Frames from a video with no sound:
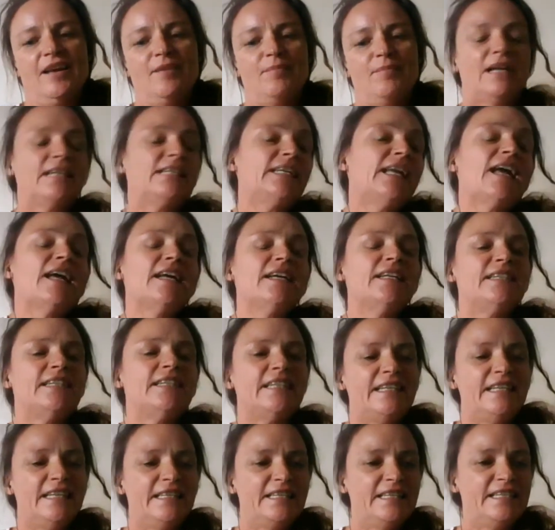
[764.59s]
But yeah,
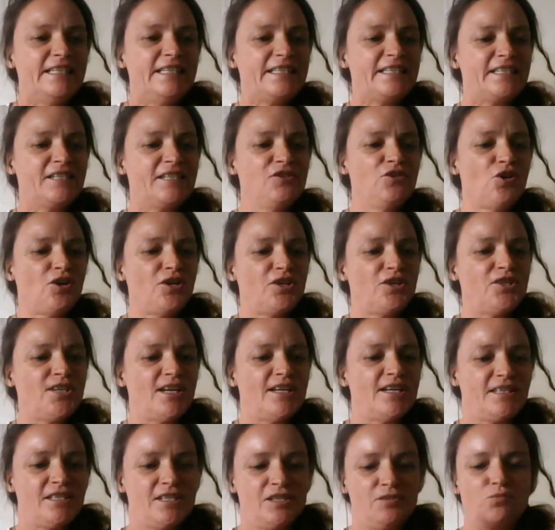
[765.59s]
it is not
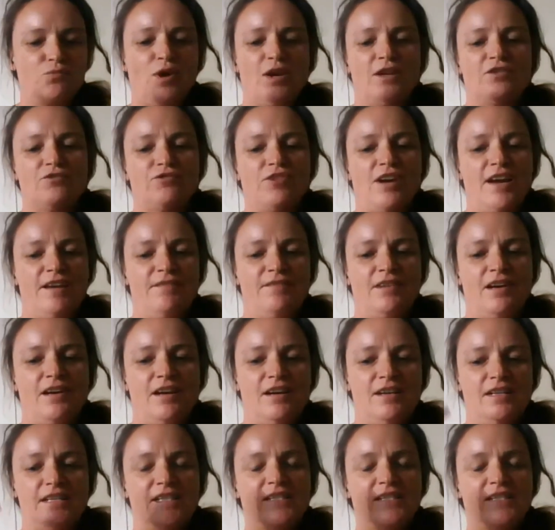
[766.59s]
just one driver.